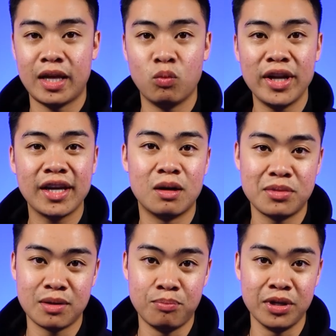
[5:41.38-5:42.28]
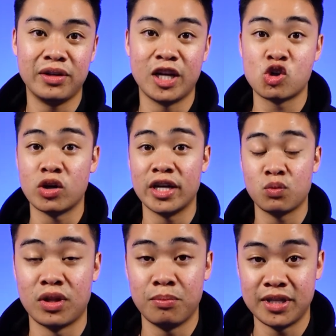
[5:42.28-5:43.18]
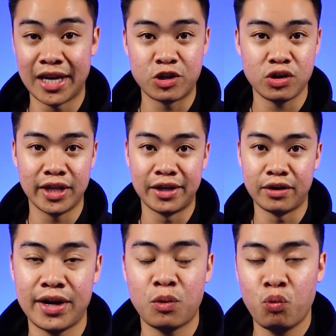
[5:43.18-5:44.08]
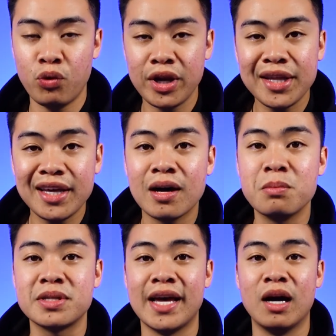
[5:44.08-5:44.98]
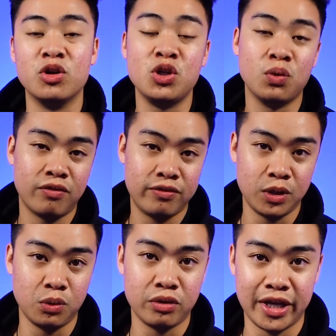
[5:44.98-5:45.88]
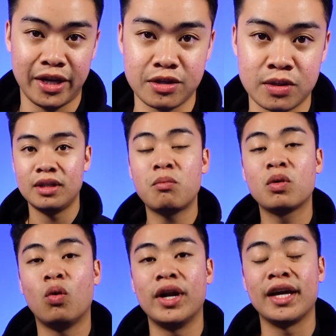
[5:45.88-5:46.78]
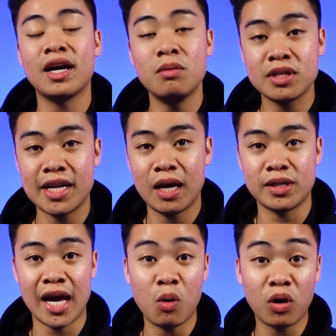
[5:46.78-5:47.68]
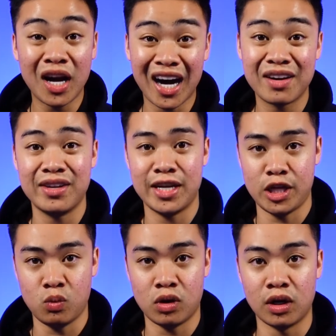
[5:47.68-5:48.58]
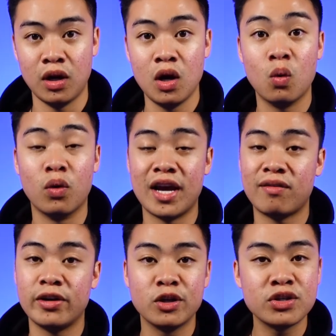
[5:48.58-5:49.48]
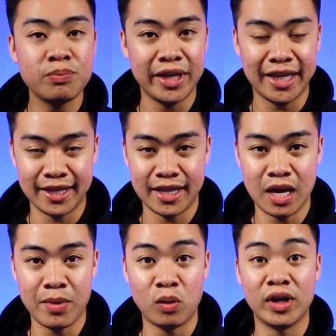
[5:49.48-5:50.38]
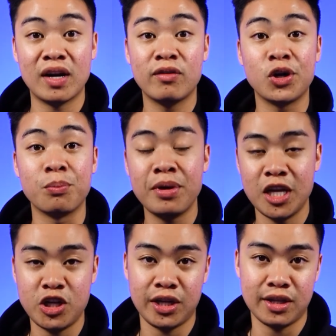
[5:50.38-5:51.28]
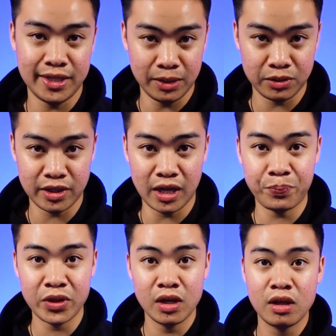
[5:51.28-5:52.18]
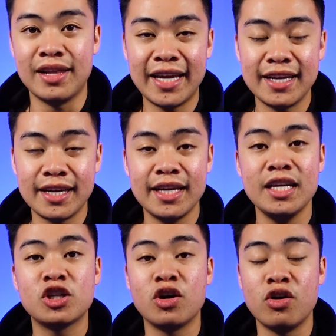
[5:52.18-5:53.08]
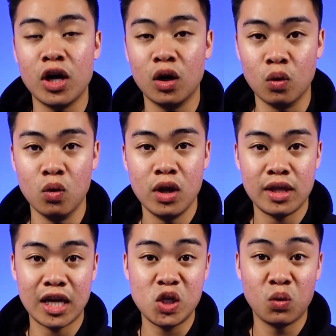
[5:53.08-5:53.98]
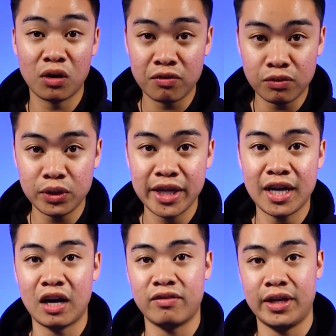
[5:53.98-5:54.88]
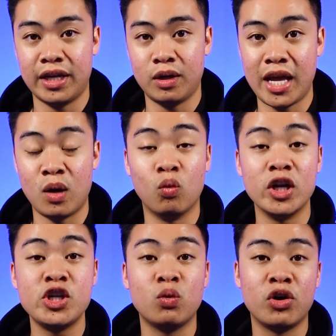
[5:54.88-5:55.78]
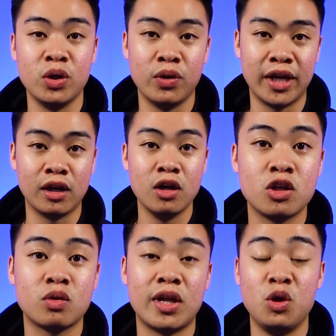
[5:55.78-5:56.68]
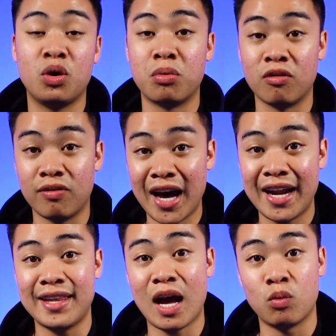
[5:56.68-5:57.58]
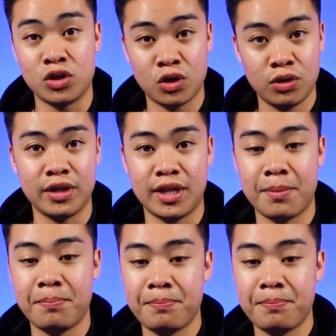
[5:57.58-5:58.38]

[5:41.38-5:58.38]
And when it comes to building trust with a potential lender, it really comes down to a few things. Number one, it comes down to how confident you are whenever you're speaking to them and whenever you're pitching the deal to them. They need to know that you are fully confident in what you are doing doing so that you can provide that return to them.